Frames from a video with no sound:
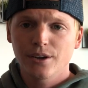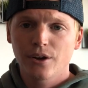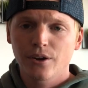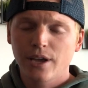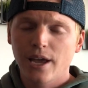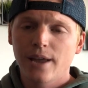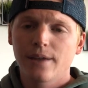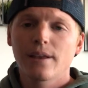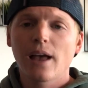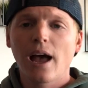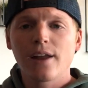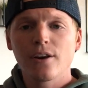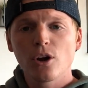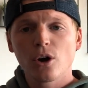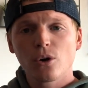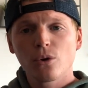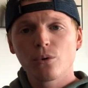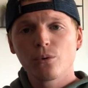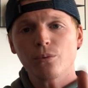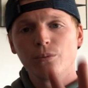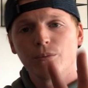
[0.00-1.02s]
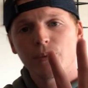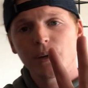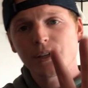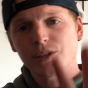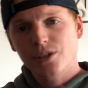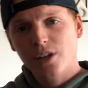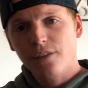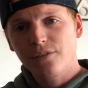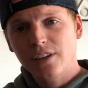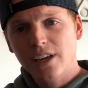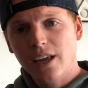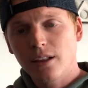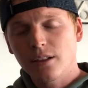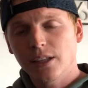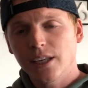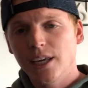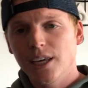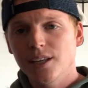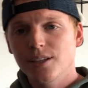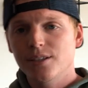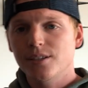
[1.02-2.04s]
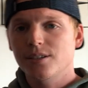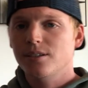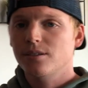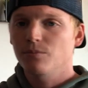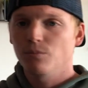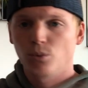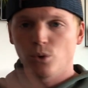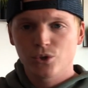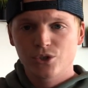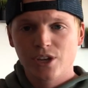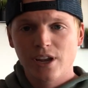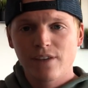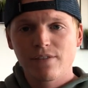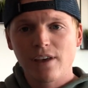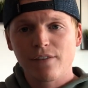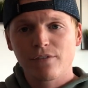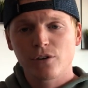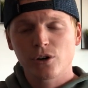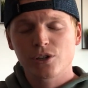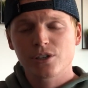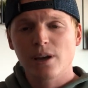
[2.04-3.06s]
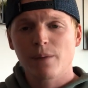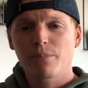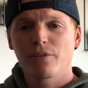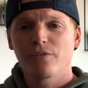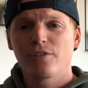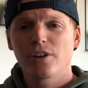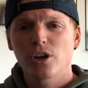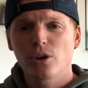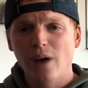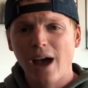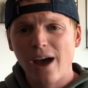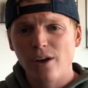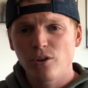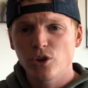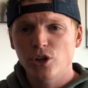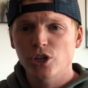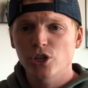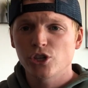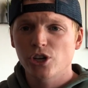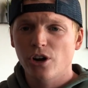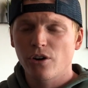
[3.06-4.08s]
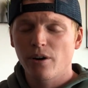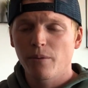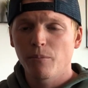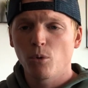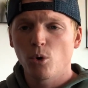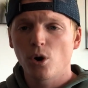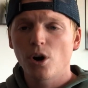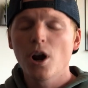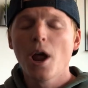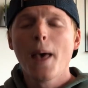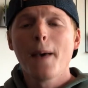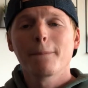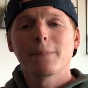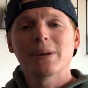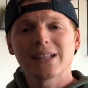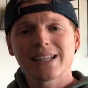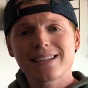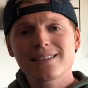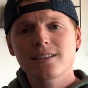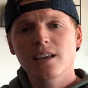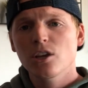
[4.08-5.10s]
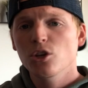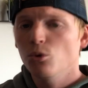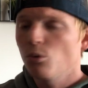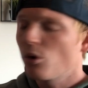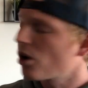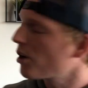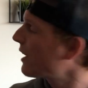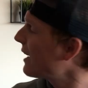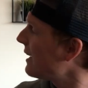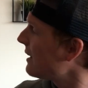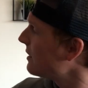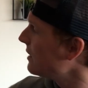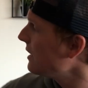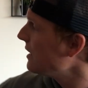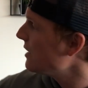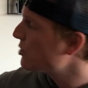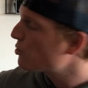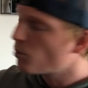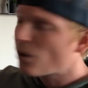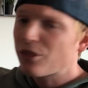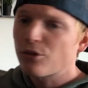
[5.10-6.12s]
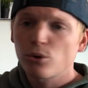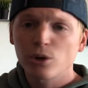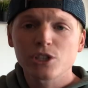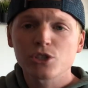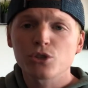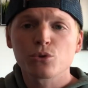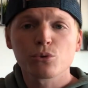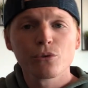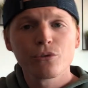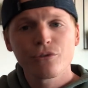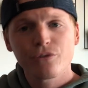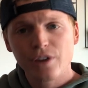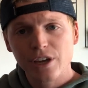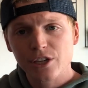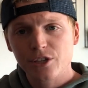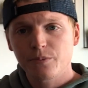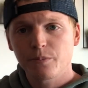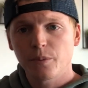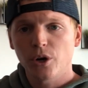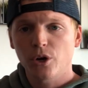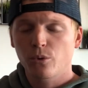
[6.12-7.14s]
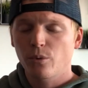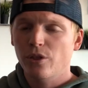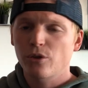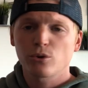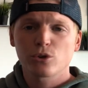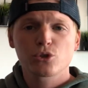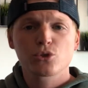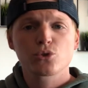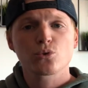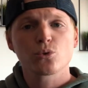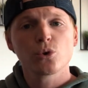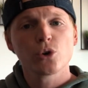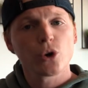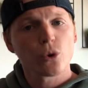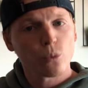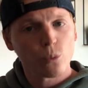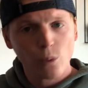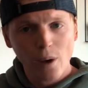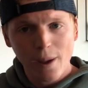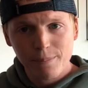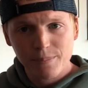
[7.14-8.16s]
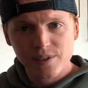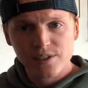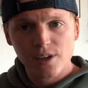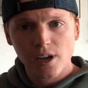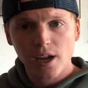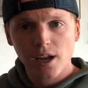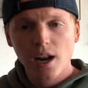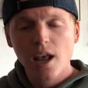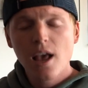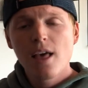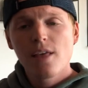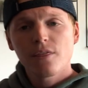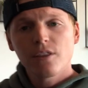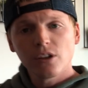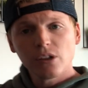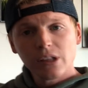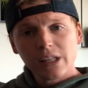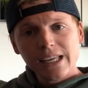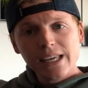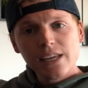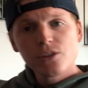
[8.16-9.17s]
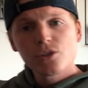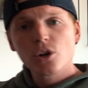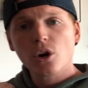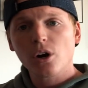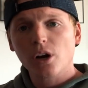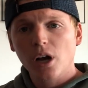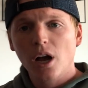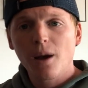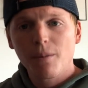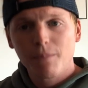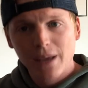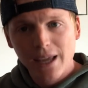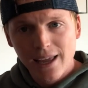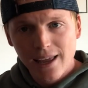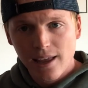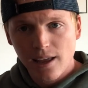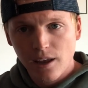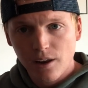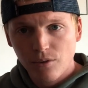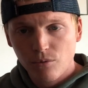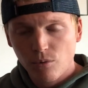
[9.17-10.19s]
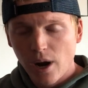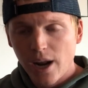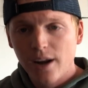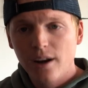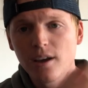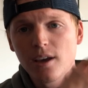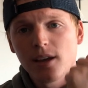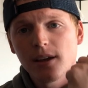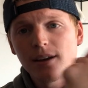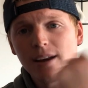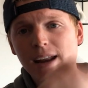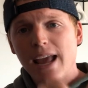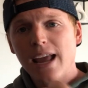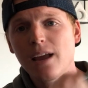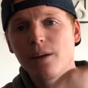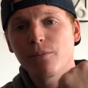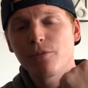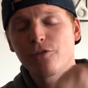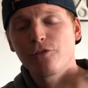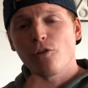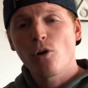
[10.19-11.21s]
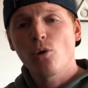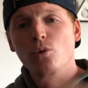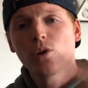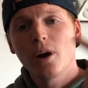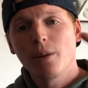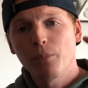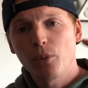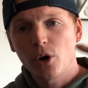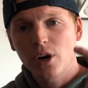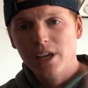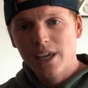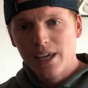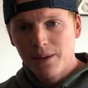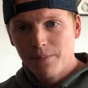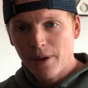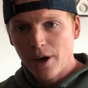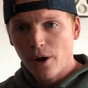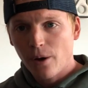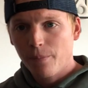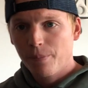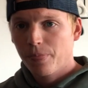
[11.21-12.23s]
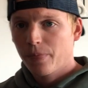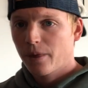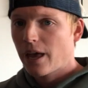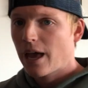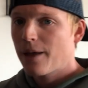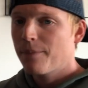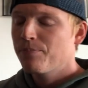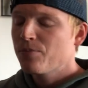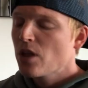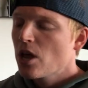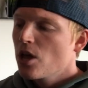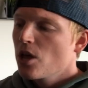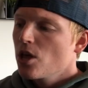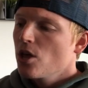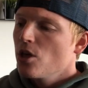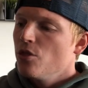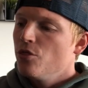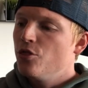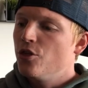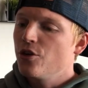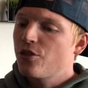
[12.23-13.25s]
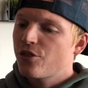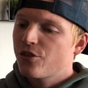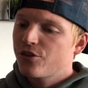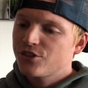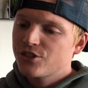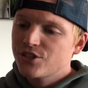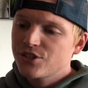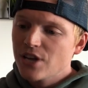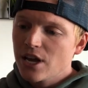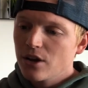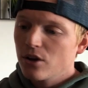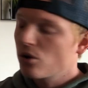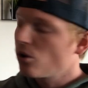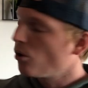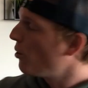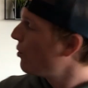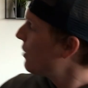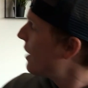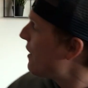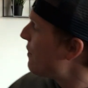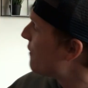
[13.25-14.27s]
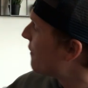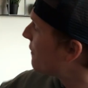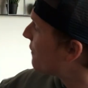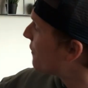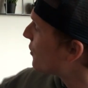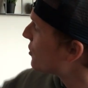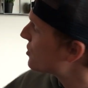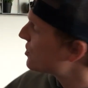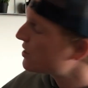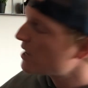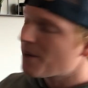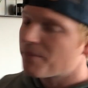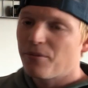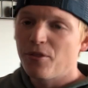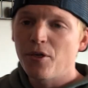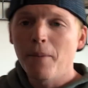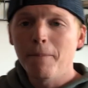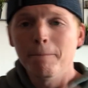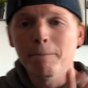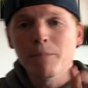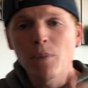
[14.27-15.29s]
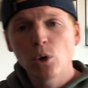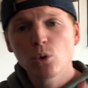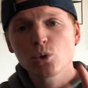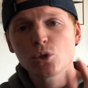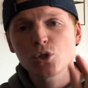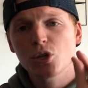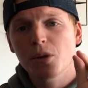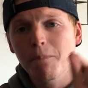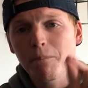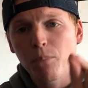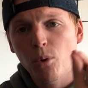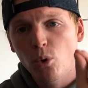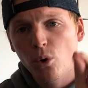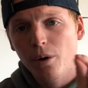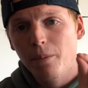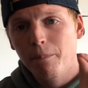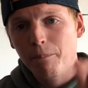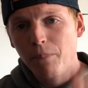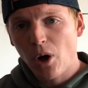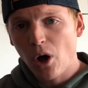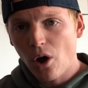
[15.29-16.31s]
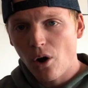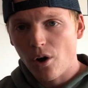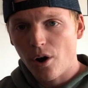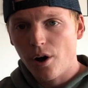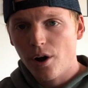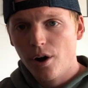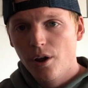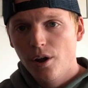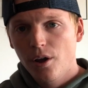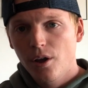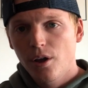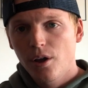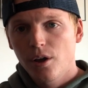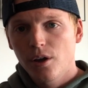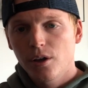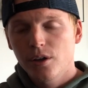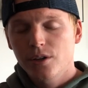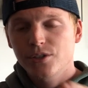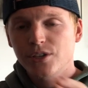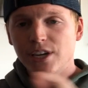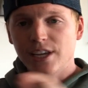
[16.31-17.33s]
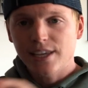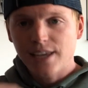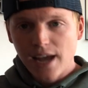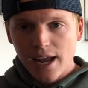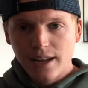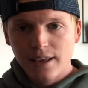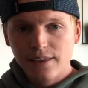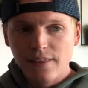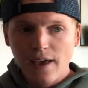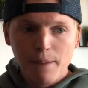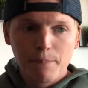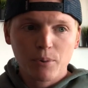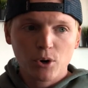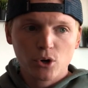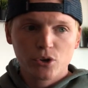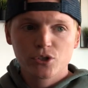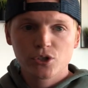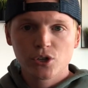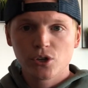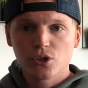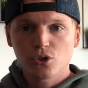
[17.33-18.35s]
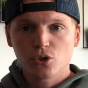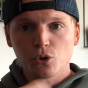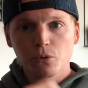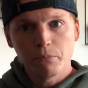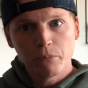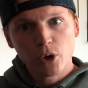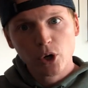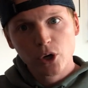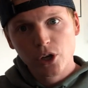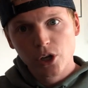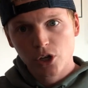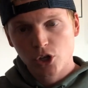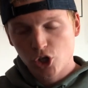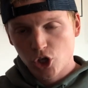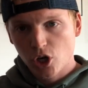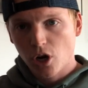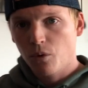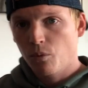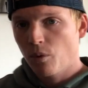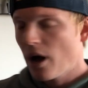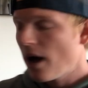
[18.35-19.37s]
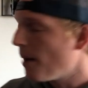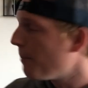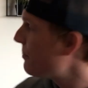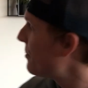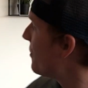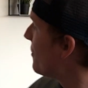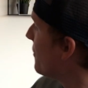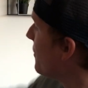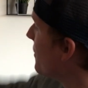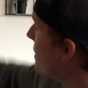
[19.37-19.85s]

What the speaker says: okay? I know it's tough to get leads. We'll save that for a separate video, how you can generate more. But let's say you are getting leads, whether it's through Facebook, whether it's through your website. The leads are coming in, right? Name, phone number, email, okay? The single and the first step, the most important part to getting that person to book and show up